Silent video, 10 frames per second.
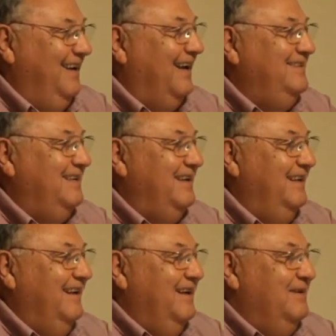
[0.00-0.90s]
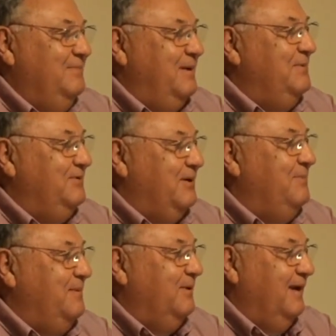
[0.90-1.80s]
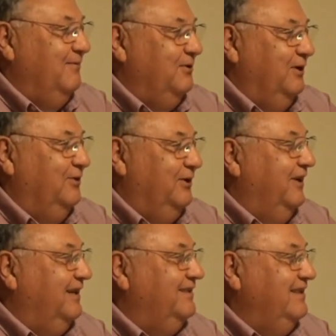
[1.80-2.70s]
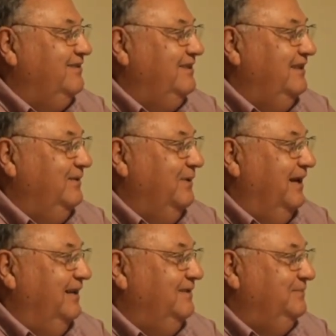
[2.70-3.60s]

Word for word: and I see people. Some people have a real reluctance to do that.